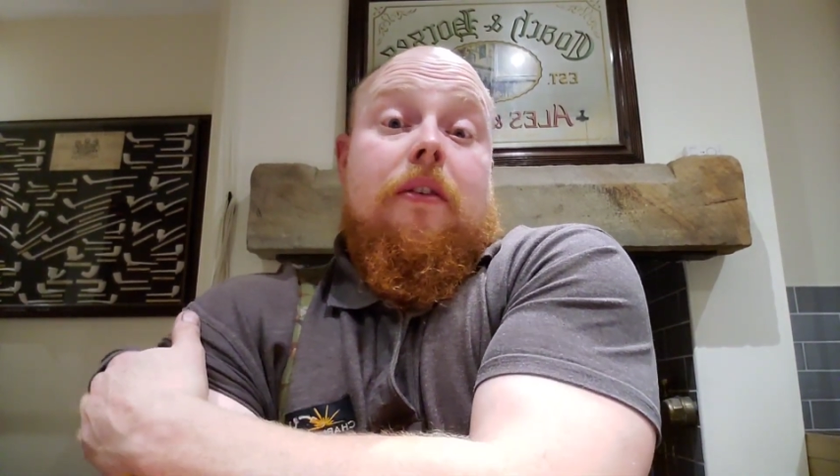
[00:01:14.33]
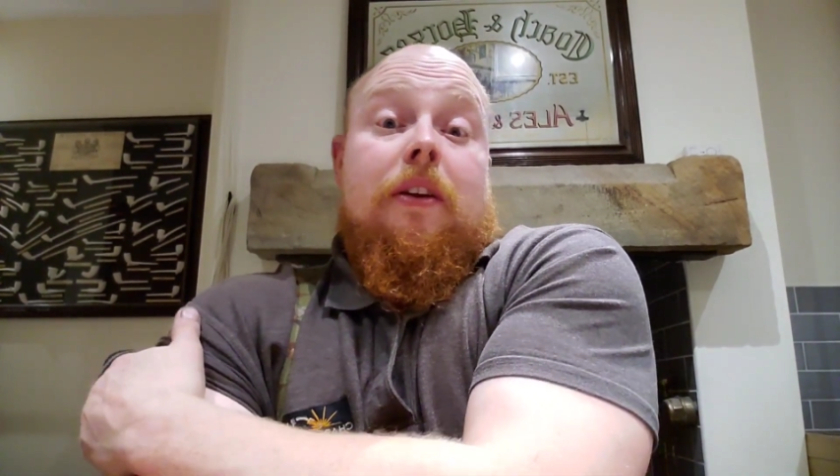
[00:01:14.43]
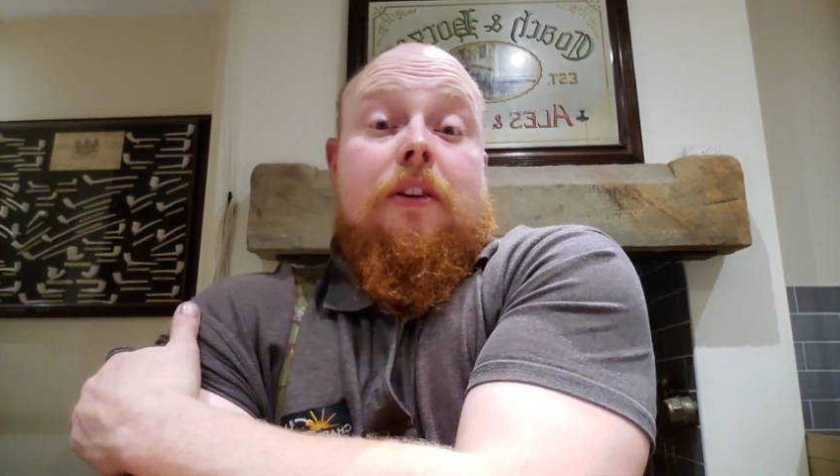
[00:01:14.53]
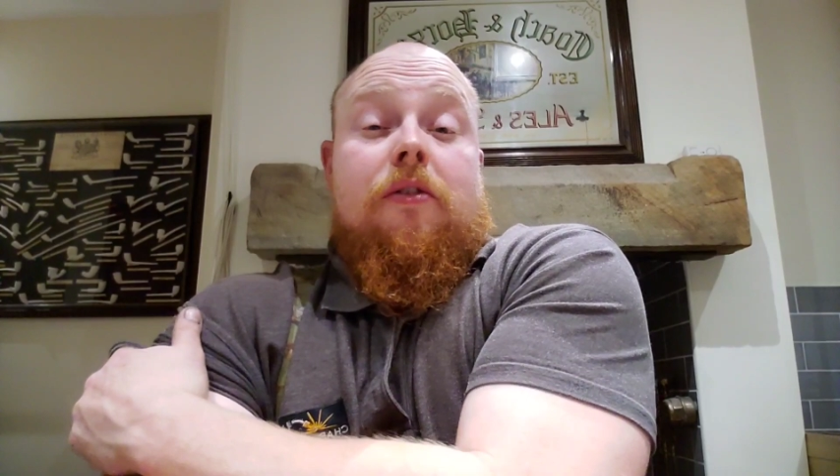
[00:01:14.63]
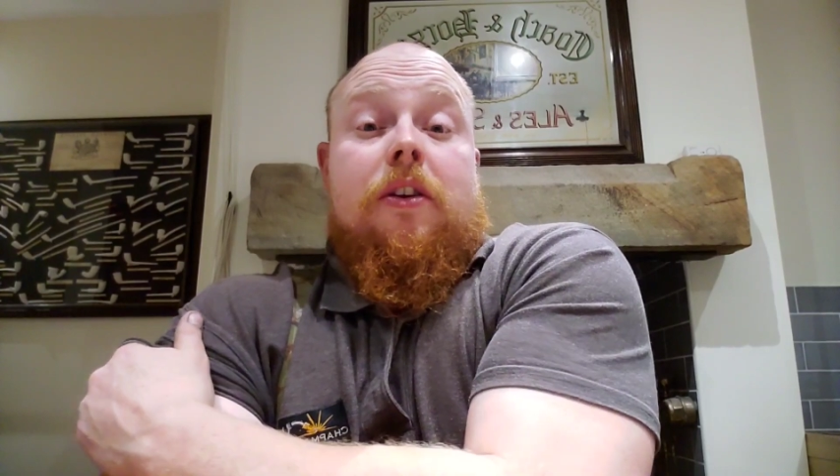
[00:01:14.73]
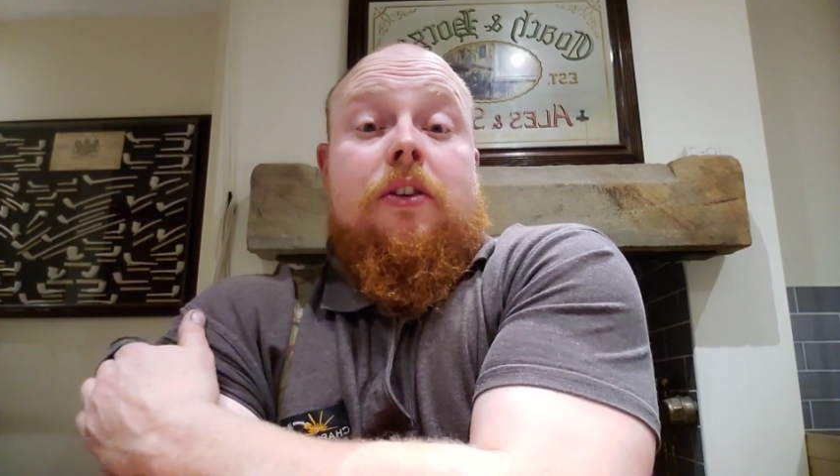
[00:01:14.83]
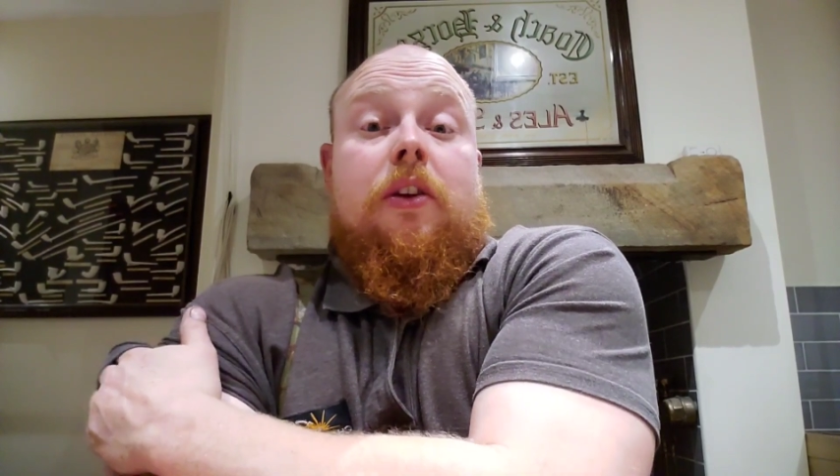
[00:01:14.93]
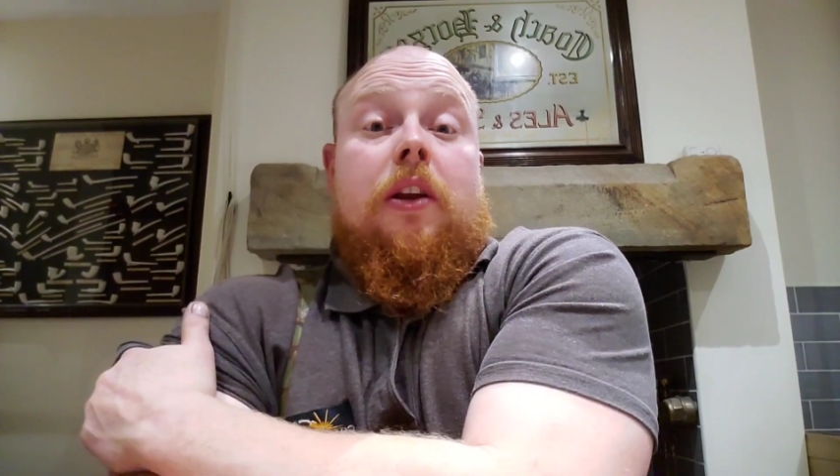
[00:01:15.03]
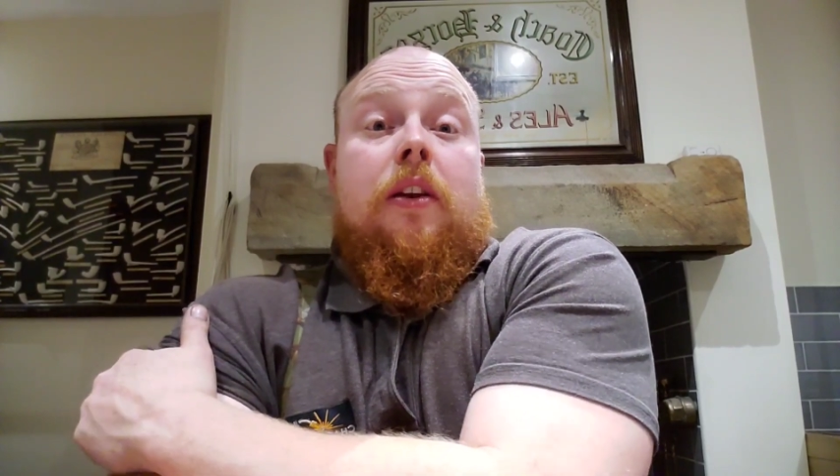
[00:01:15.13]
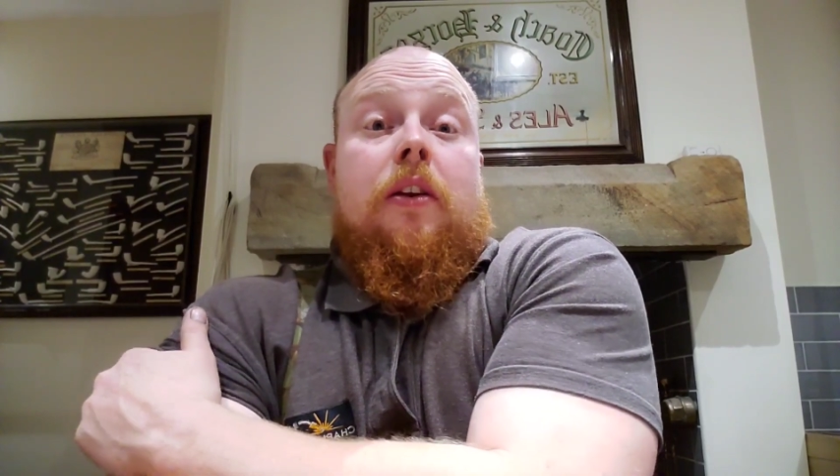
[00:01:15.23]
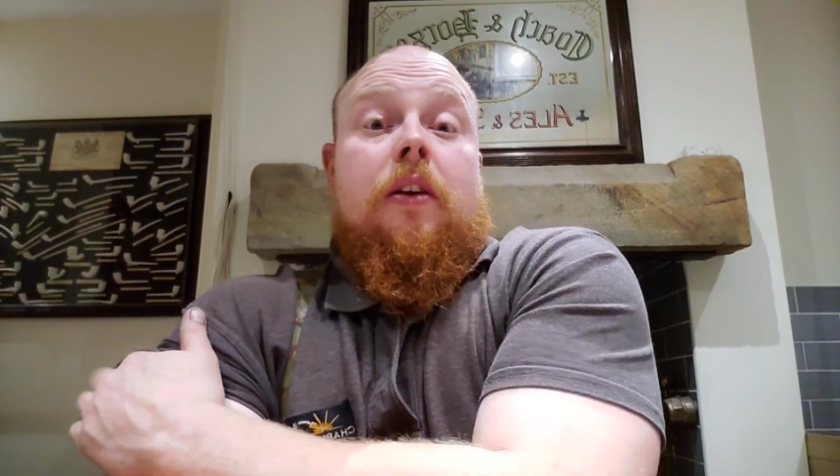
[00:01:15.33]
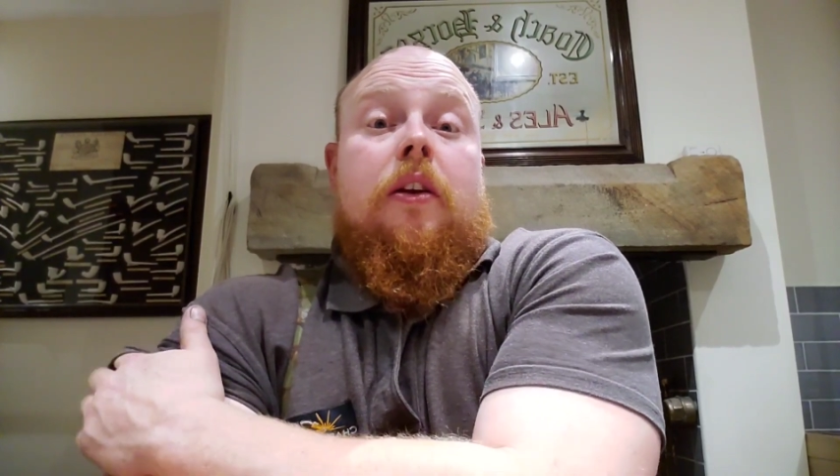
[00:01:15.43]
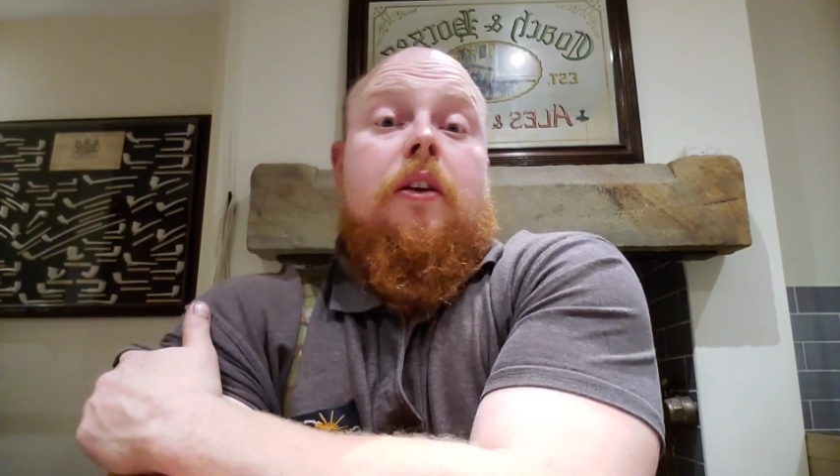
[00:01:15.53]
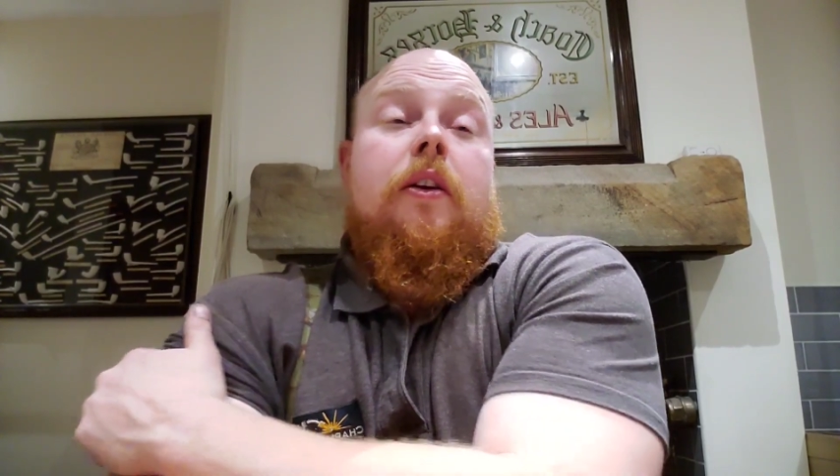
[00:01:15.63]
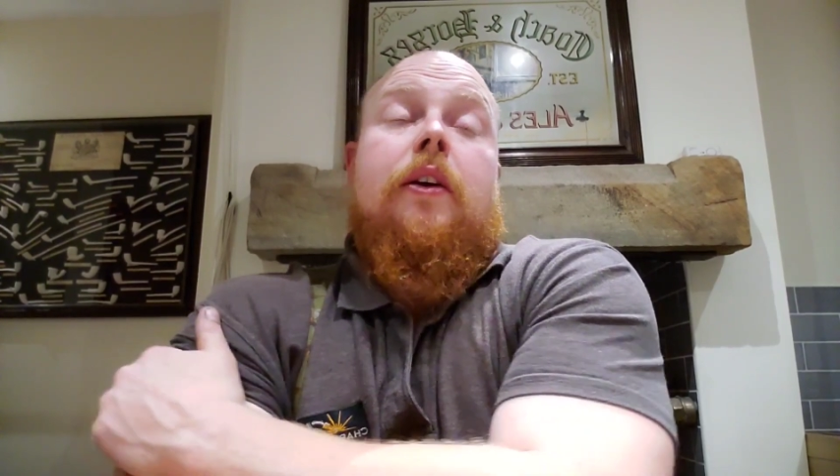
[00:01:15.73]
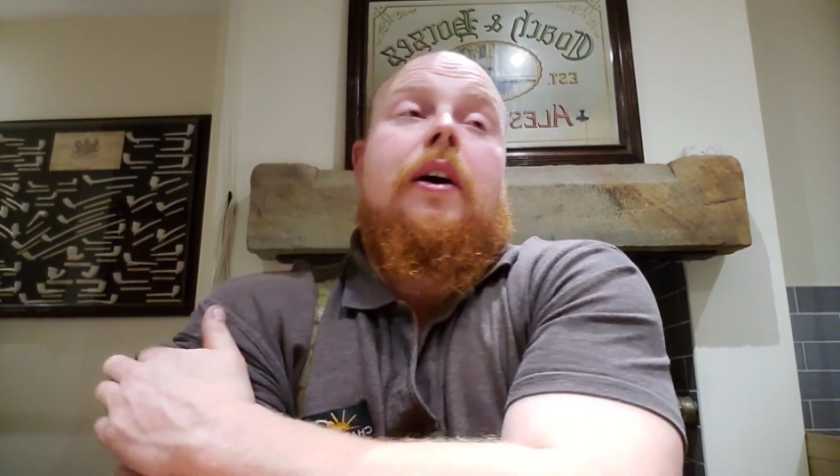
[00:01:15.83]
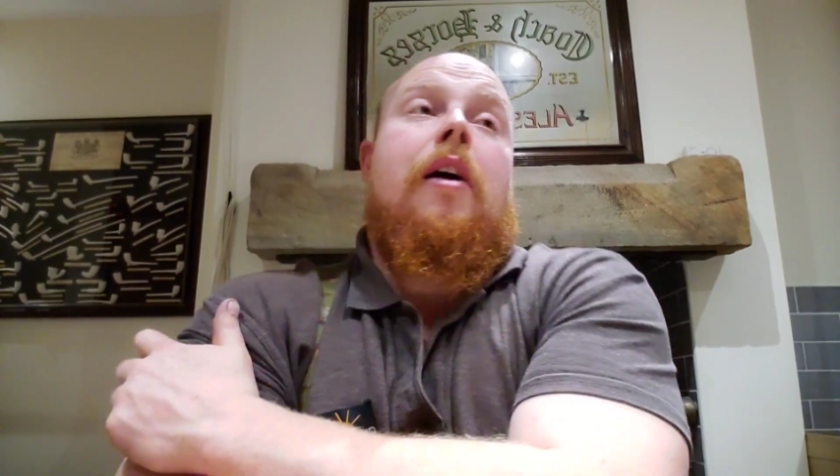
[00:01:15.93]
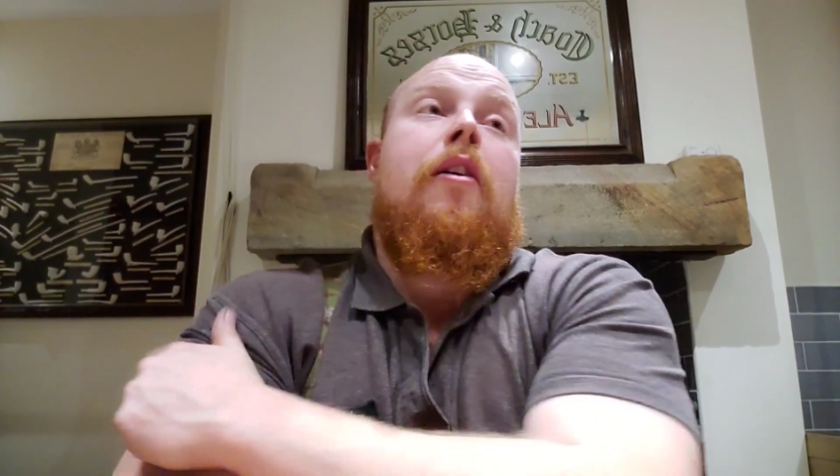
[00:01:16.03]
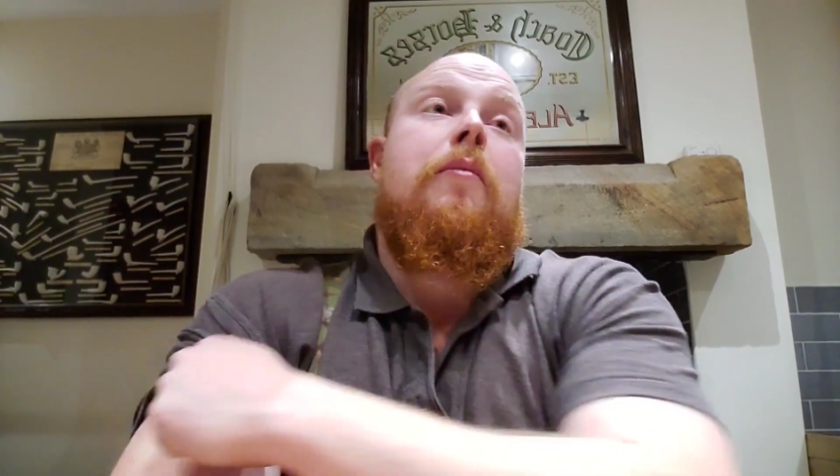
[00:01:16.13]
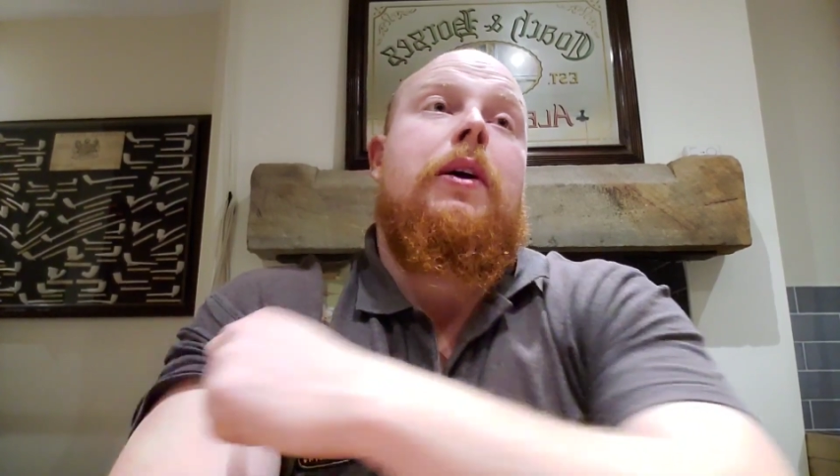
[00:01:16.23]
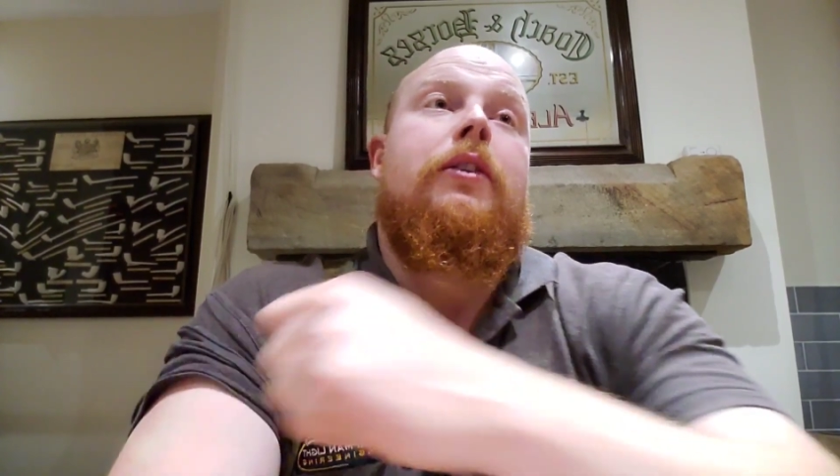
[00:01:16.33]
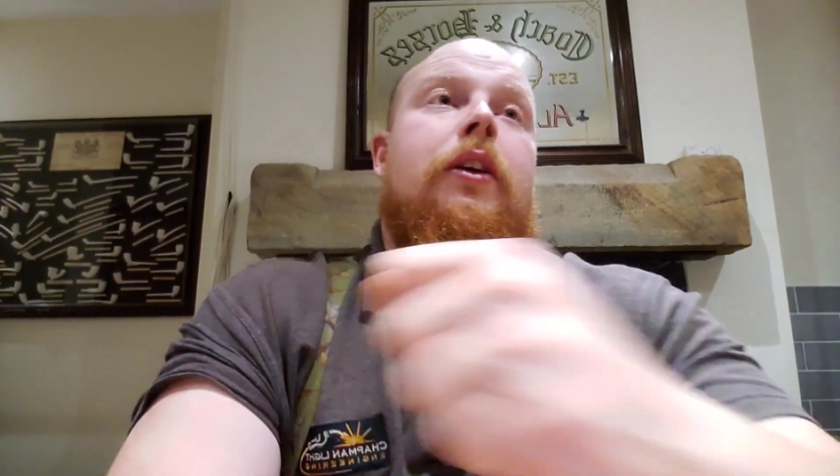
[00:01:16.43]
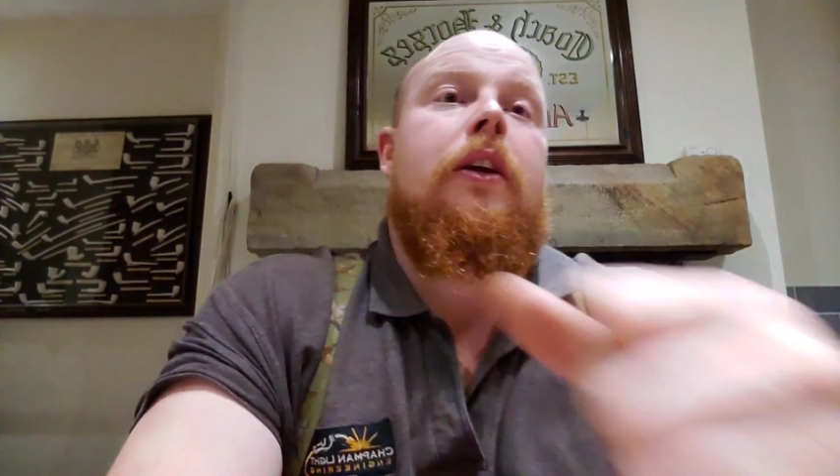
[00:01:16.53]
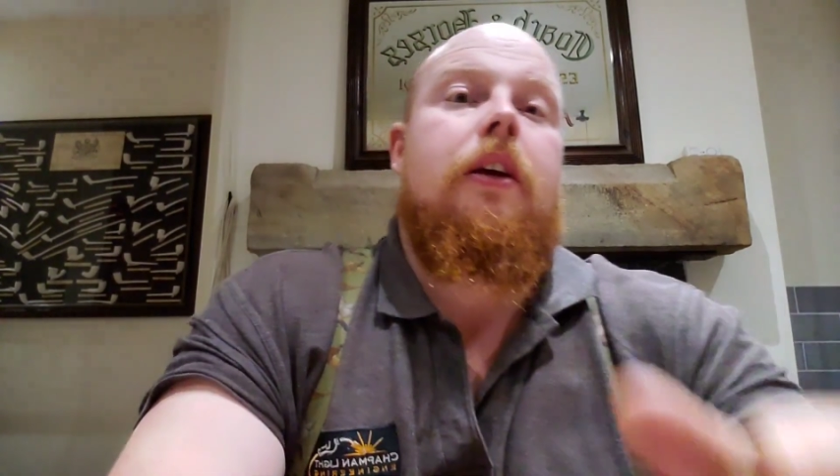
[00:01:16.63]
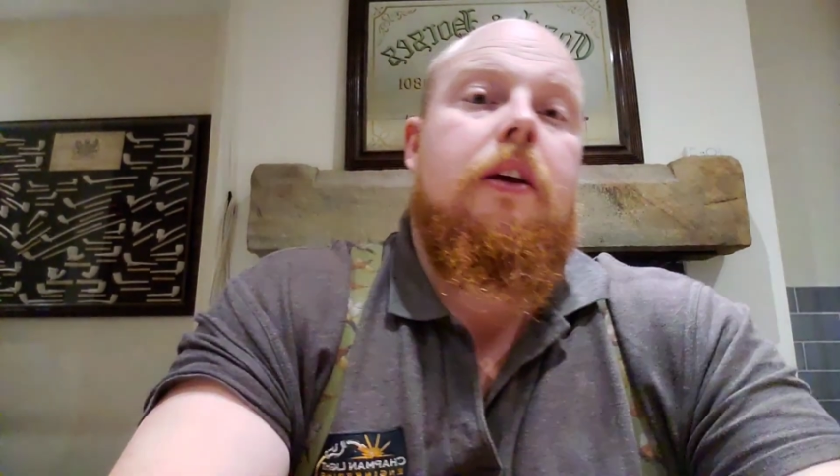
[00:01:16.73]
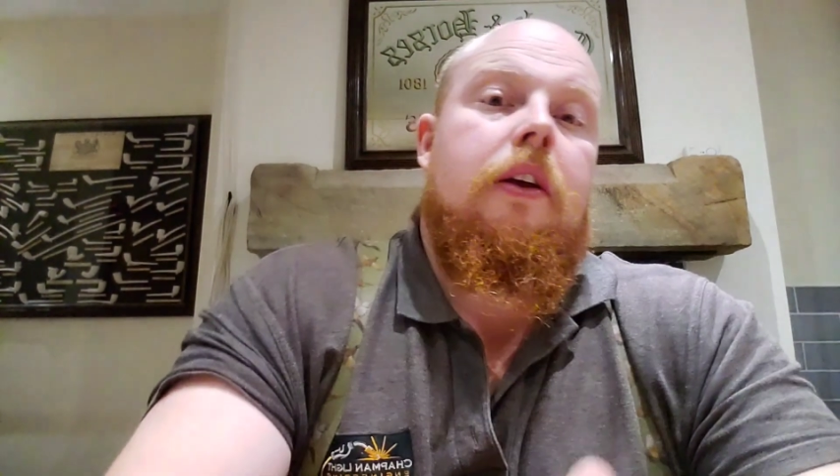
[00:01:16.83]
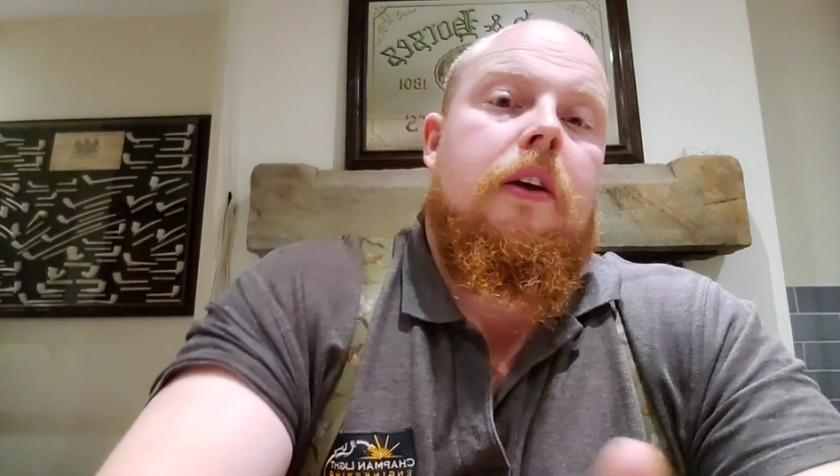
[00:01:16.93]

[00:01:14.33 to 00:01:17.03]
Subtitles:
Interesting aromatic.